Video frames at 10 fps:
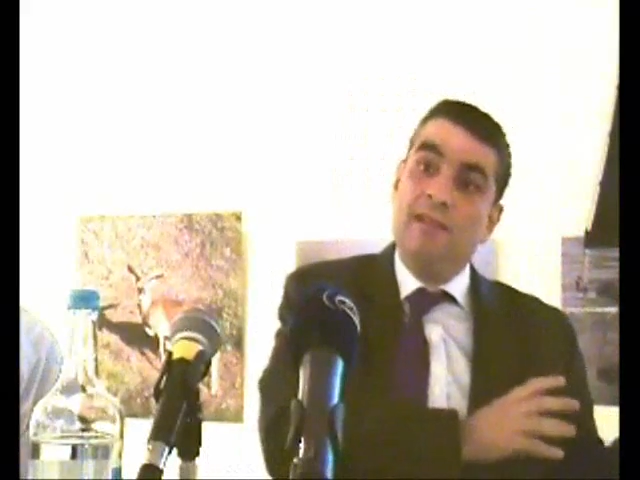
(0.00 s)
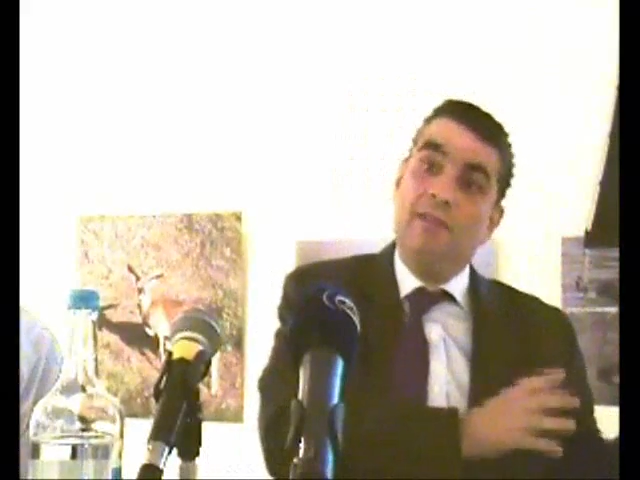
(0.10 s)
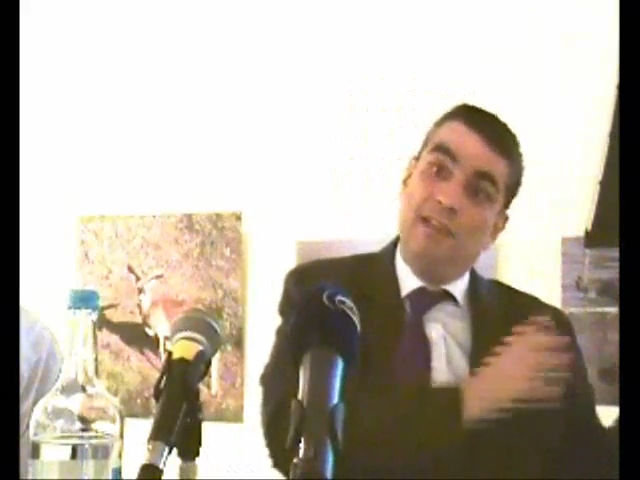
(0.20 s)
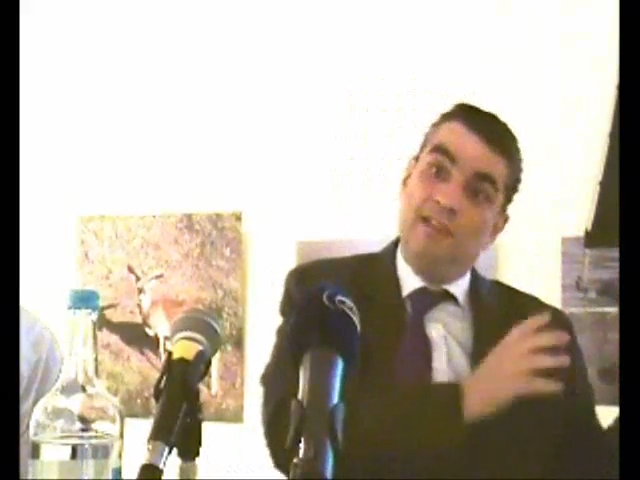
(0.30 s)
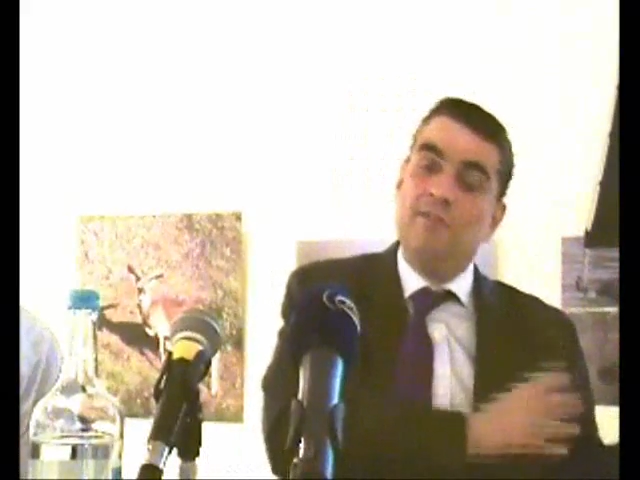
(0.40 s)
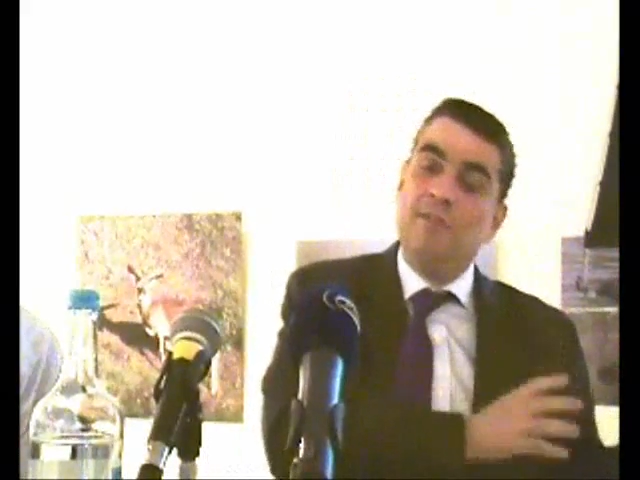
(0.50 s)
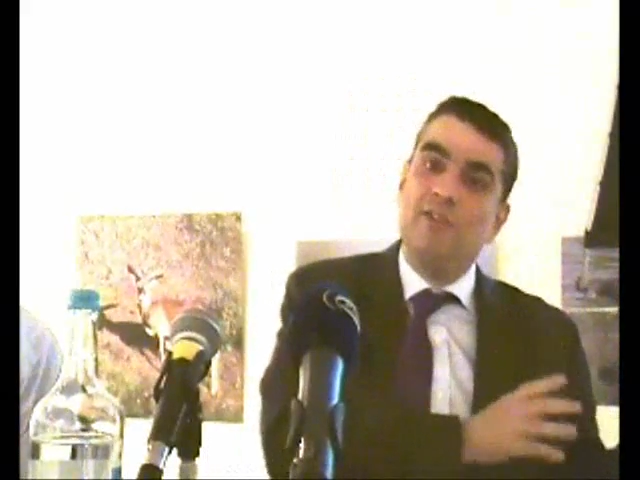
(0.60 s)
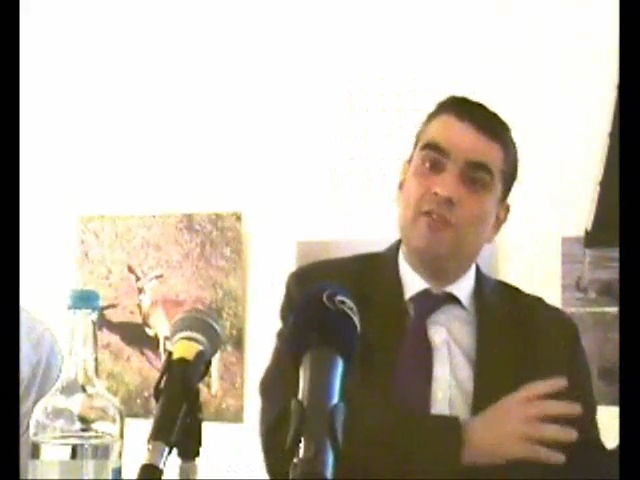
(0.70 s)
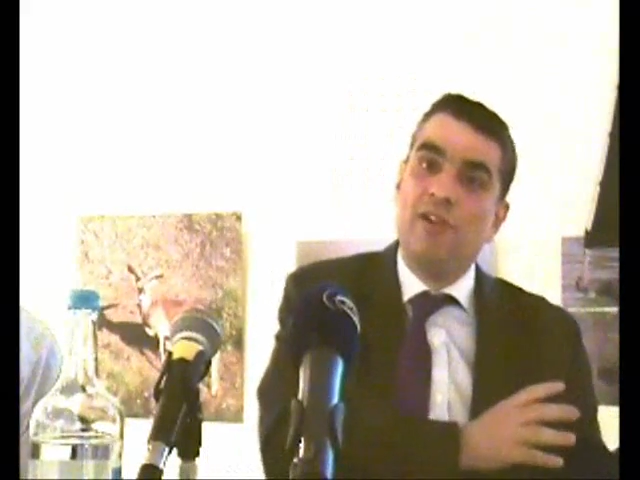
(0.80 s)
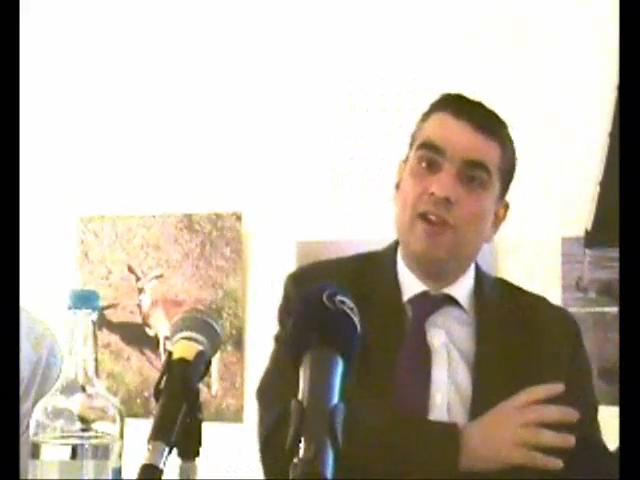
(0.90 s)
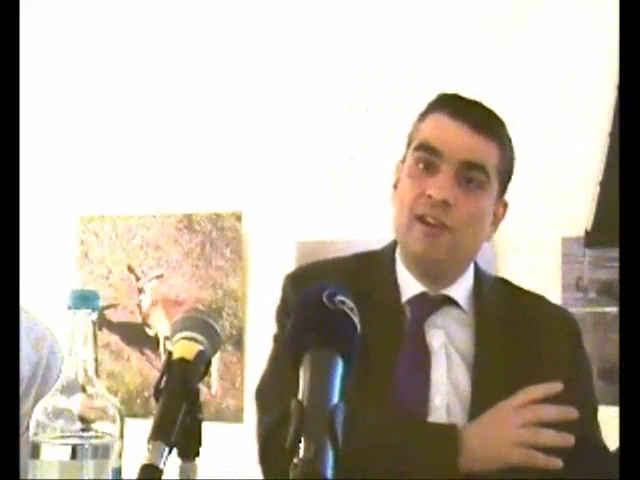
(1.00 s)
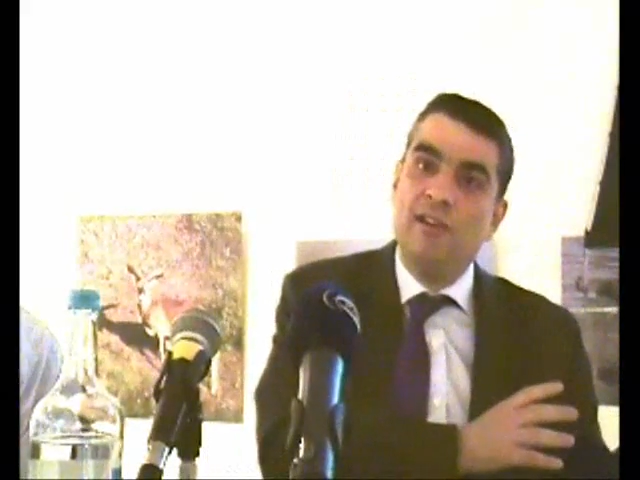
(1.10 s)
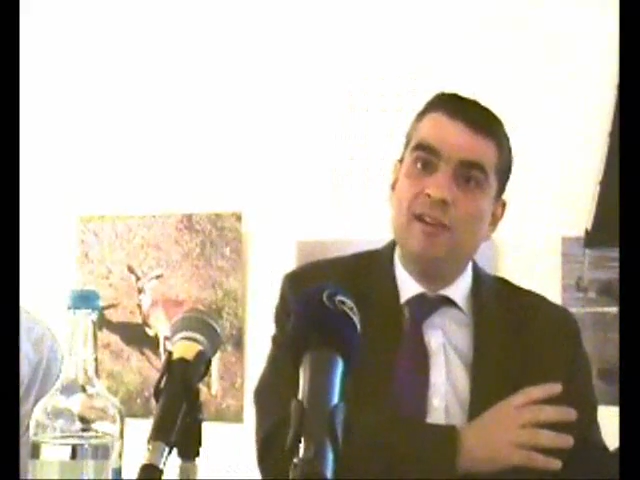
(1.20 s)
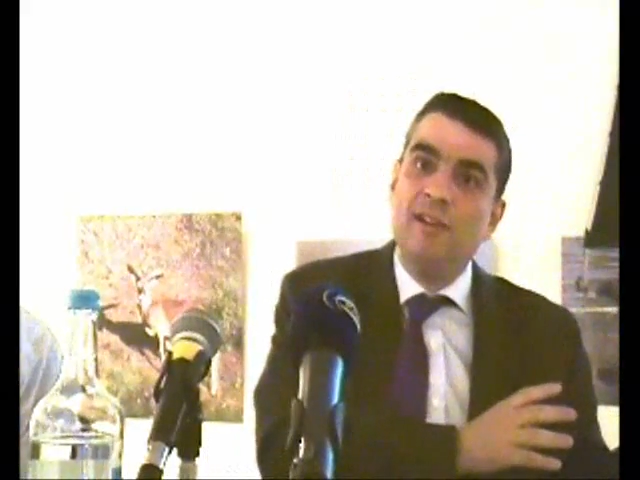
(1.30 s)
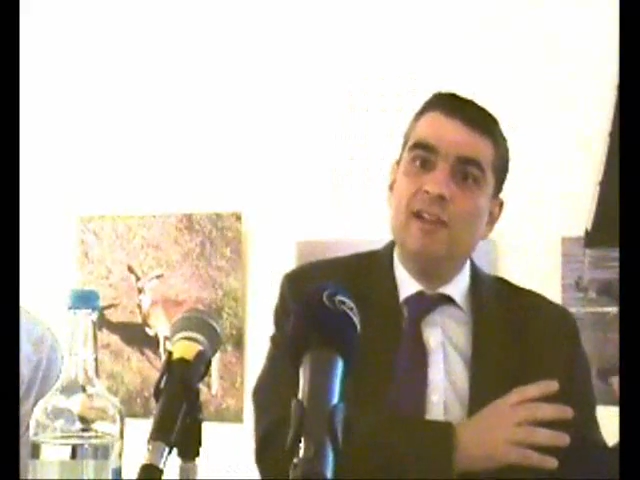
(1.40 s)
in the Eastern
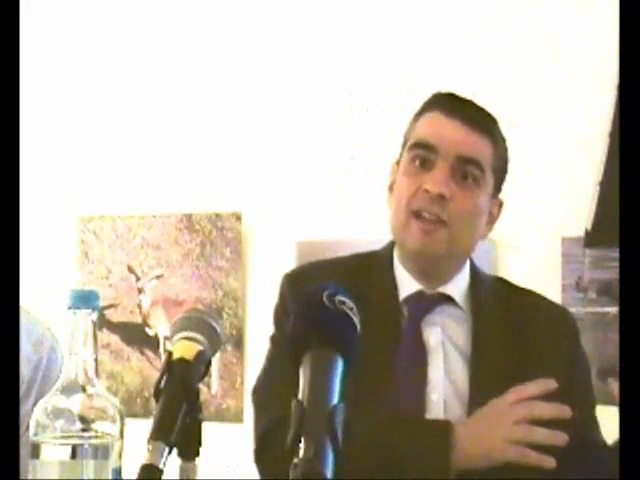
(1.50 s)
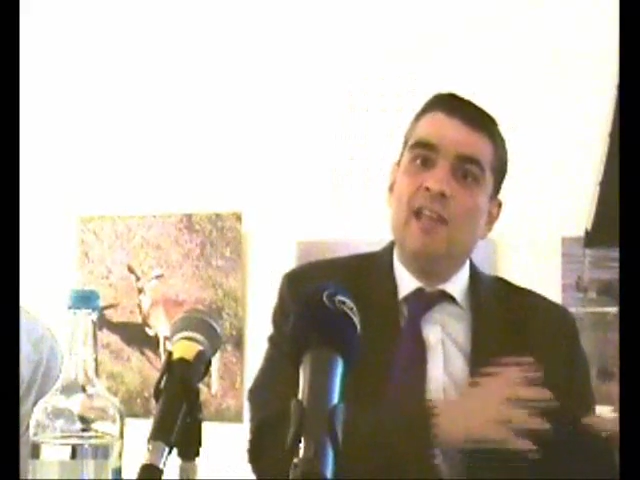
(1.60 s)
Mediterranean